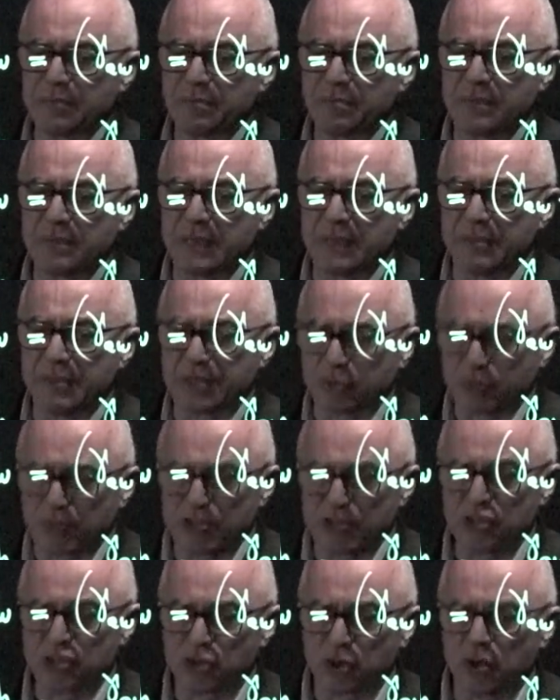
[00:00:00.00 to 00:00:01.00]
between
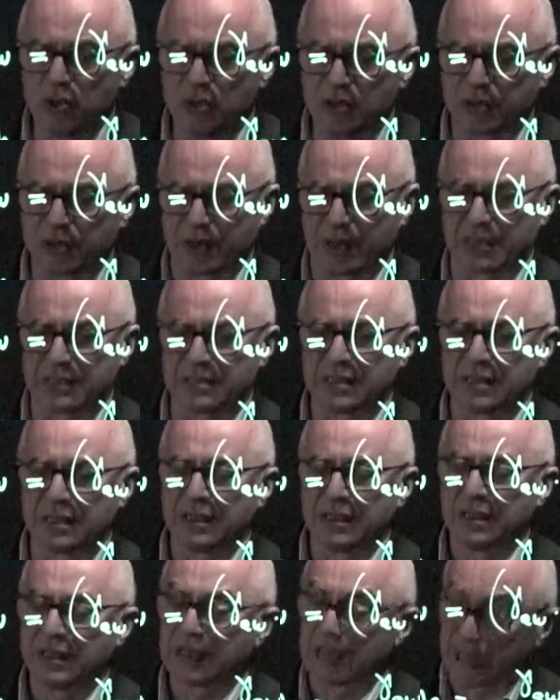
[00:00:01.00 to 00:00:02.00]
soil grains
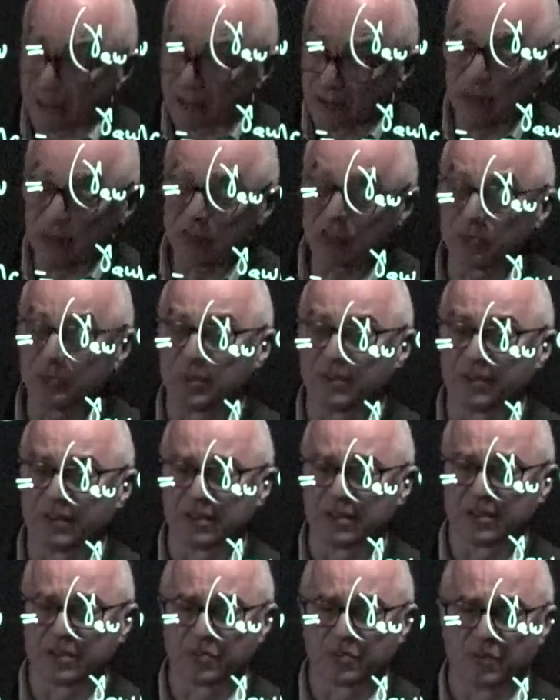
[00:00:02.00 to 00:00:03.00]
can also be very
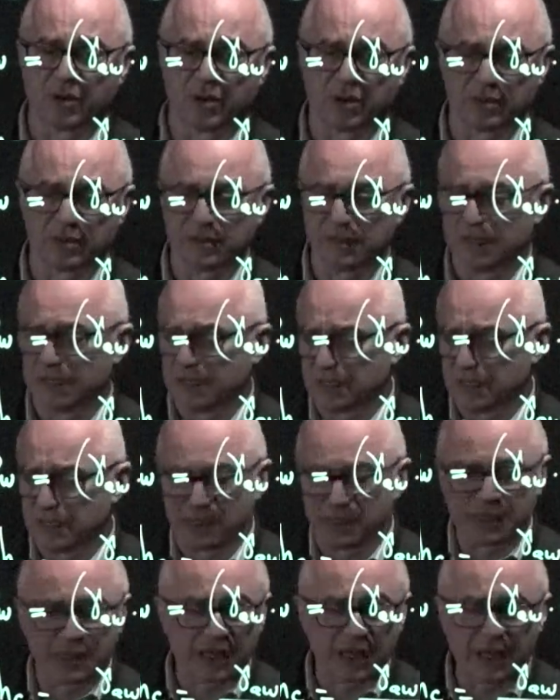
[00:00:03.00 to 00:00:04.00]
small. In
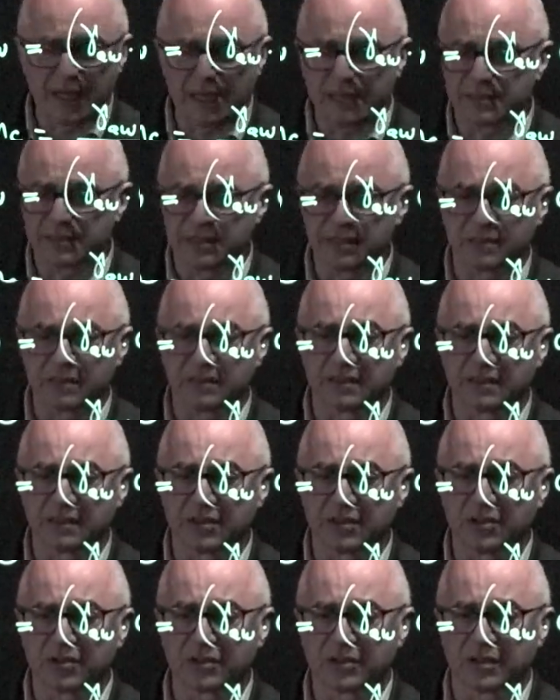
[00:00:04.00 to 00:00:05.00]
clays, it's in the
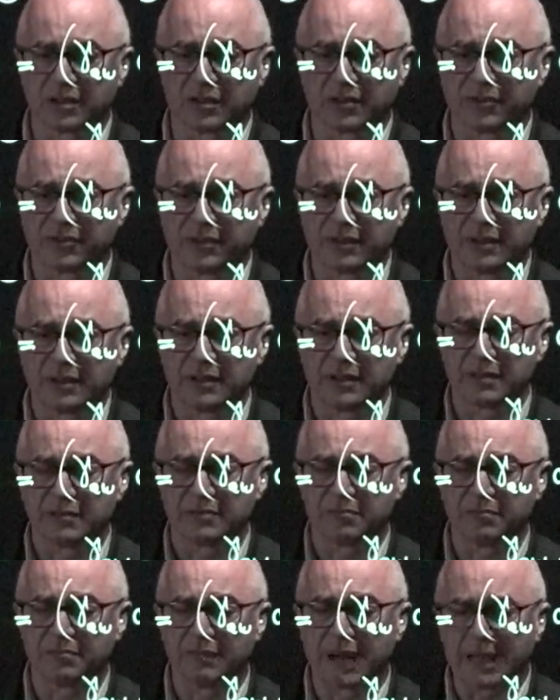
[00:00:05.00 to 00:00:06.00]
order of
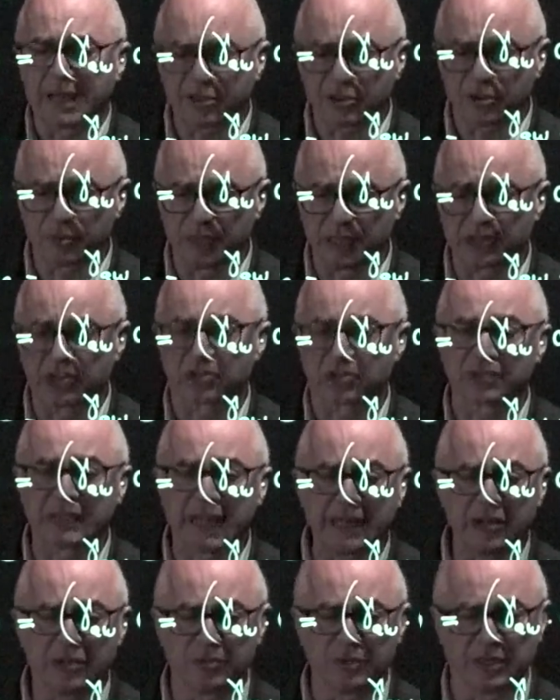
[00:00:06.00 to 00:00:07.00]
micrometers,
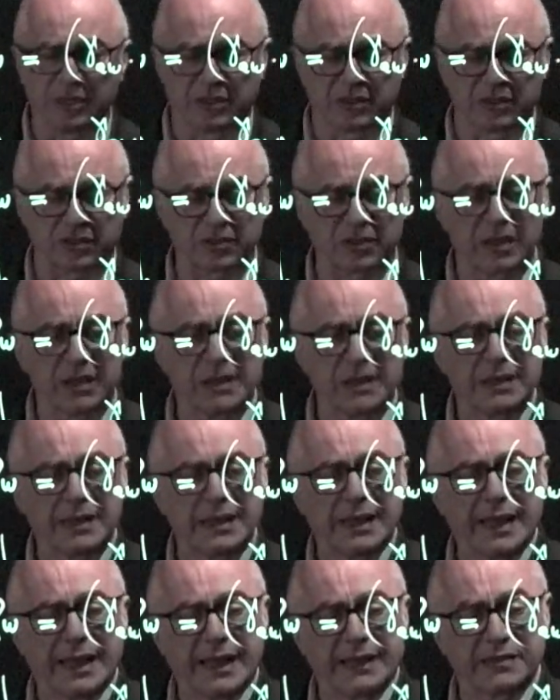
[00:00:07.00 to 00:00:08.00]
nanometers.
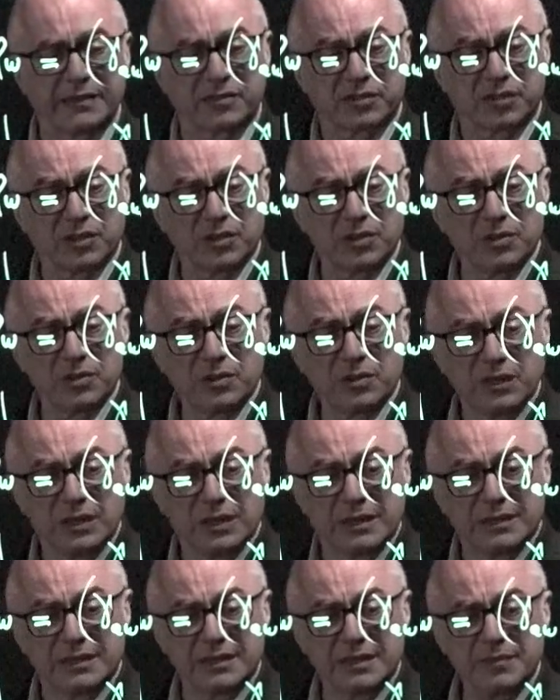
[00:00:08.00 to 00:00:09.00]
And so
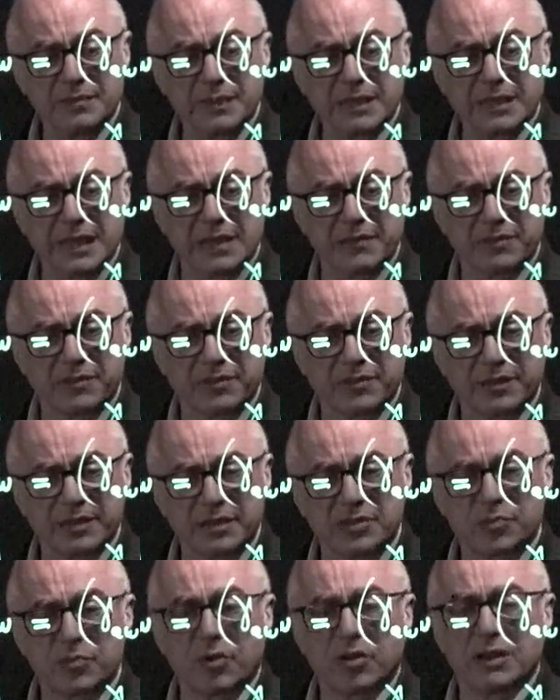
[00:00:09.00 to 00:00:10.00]
this becomes very
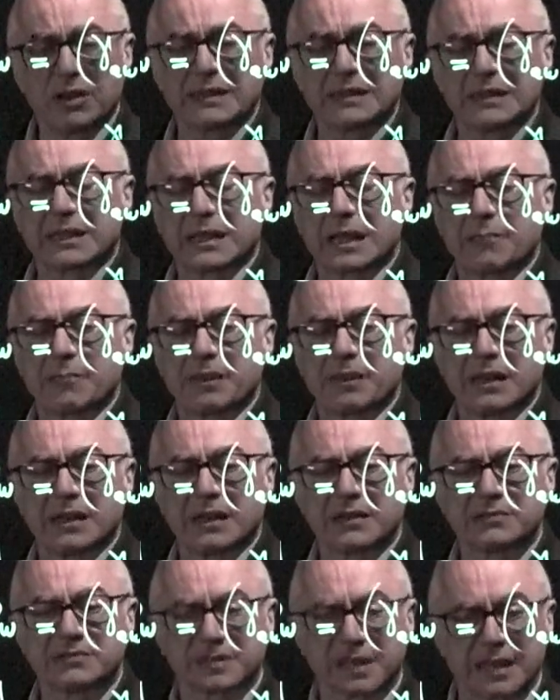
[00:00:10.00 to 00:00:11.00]
small, and the capillary
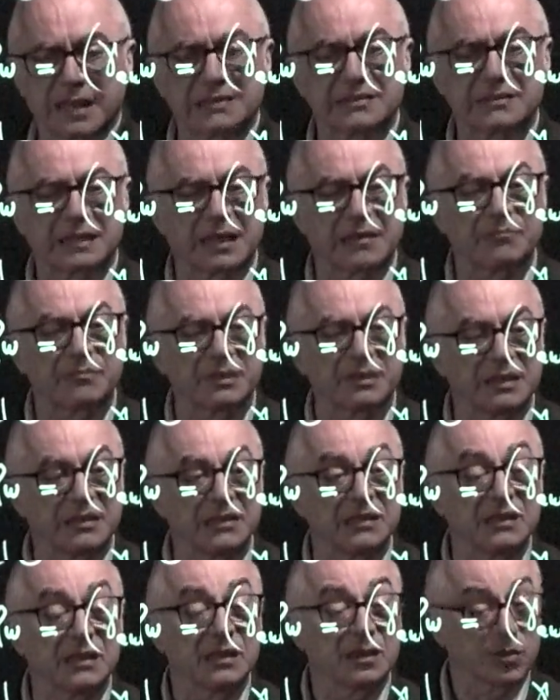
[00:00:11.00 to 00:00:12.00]
rise can be
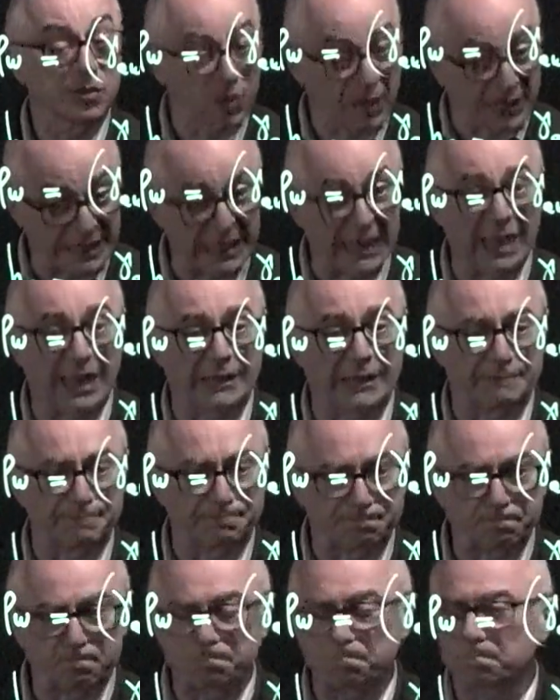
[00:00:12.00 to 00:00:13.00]
quite high.
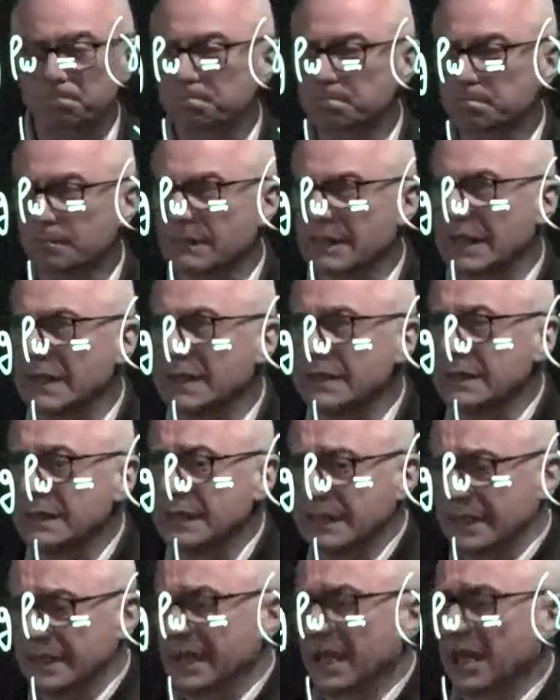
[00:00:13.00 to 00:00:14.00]
Now,